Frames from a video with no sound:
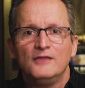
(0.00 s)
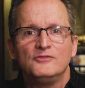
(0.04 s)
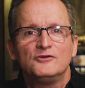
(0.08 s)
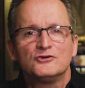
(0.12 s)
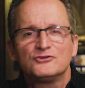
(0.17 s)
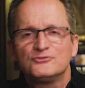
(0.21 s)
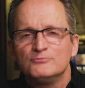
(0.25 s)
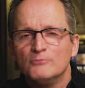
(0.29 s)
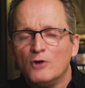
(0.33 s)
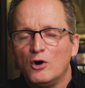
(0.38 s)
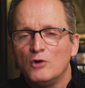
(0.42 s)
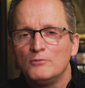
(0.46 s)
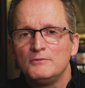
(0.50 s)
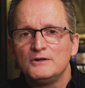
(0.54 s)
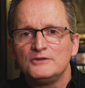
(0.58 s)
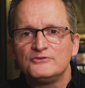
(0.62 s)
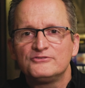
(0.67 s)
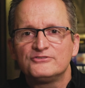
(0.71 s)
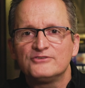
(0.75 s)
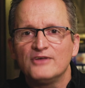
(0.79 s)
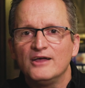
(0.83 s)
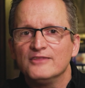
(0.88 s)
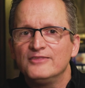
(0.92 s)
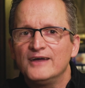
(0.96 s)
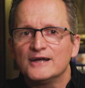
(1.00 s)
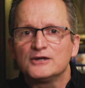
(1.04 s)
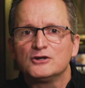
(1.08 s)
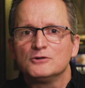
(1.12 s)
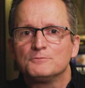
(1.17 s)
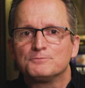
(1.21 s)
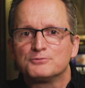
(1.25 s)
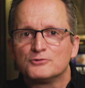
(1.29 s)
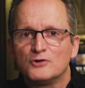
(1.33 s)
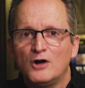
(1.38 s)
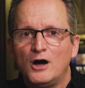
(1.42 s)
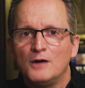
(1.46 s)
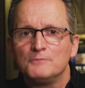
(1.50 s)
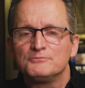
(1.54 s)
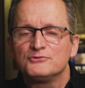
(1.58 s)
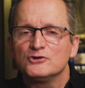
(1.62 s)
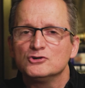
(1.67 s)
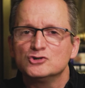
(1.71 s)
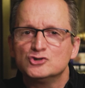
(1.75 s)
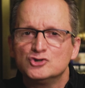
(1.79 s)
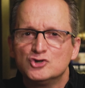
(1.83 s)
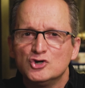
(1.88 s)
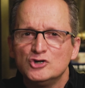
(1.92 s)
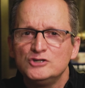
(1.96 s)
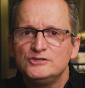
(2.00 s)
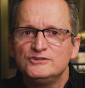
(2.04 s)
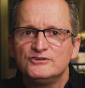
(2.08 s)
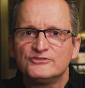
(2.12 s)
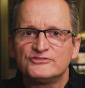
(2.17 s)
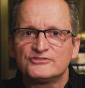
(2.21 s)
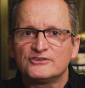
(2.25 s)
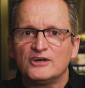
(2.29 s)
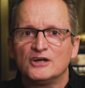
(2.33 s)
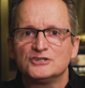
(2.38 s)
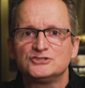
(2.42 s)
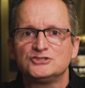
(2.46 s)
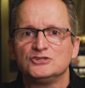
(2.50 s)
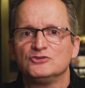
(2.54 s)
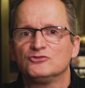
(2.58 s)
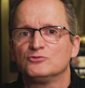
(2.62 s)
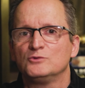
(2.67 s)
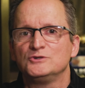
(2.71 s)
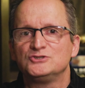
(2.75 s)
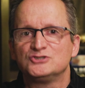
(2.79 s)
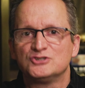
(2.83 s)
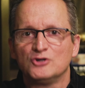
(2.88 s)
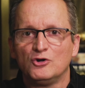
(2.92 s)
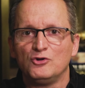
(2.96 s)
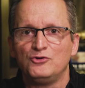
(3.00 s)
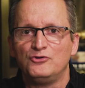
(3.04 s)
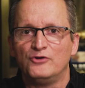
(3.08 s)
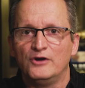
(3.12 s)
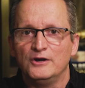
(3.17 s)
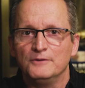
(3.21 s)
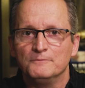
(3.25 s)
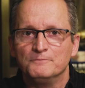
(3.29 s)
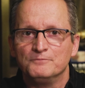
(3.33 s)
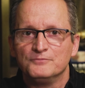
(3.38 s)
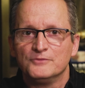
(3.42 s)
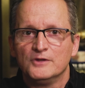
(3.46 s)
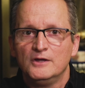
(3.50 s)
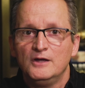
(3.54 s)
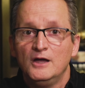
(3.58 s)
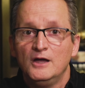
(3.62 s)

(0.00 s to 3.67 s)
There's moments that could prompt good discussions with children.